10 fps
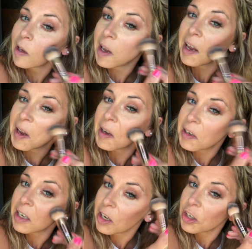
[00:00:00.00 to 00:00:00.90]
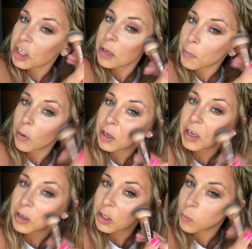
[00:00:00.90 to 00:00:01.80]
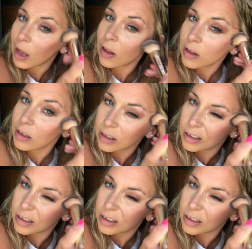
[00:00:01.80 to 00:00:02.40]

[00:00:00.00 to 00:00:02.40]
and in our cheekbone here as well.